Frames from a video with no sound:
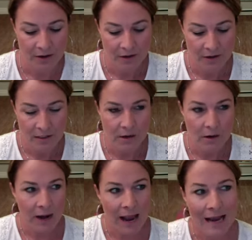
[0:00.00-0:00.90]
So I
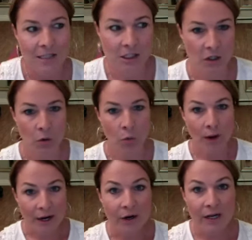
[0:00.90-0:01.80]
want to ask you,
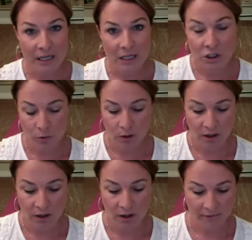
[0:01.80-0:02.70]
where is
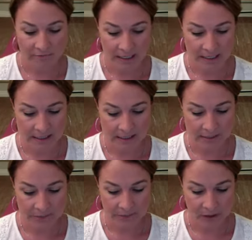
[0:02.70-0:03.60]
your confidence?